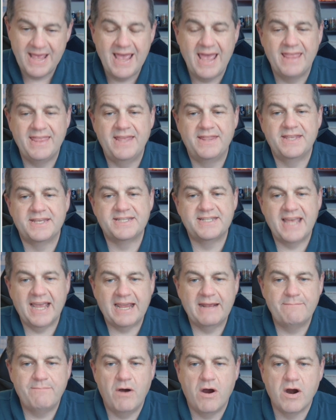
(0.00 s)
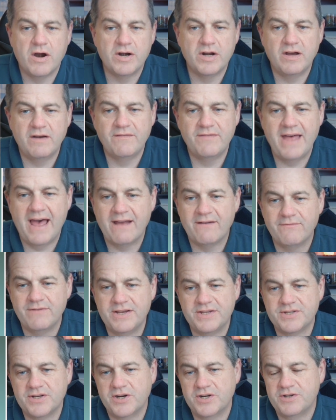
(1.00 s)
And then the second part of that
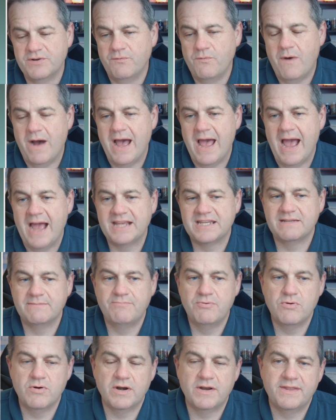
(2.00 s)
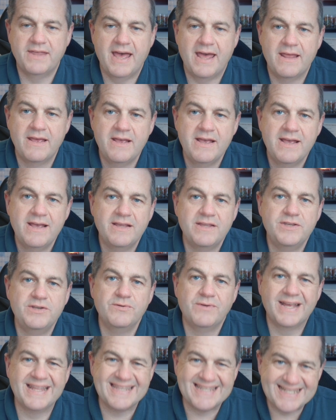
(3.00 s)
research of why I support that you
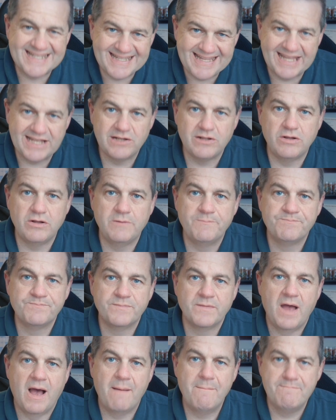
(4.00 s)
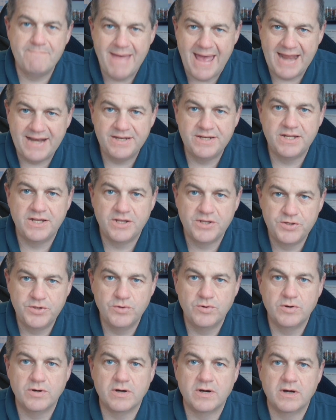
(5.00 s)
can still amend
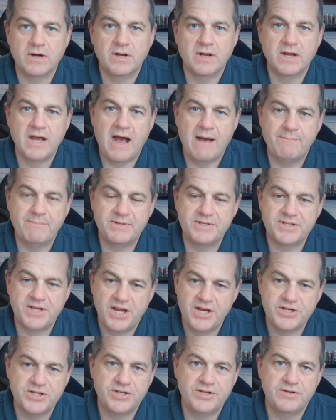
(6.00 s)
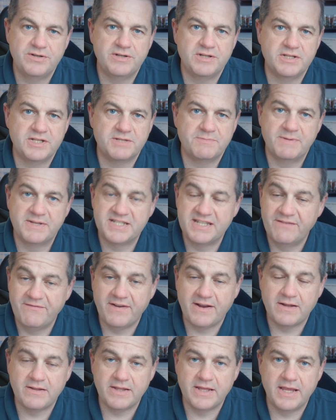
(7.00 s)
your compensation
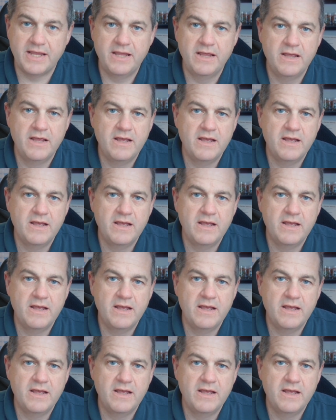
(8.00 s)
specifically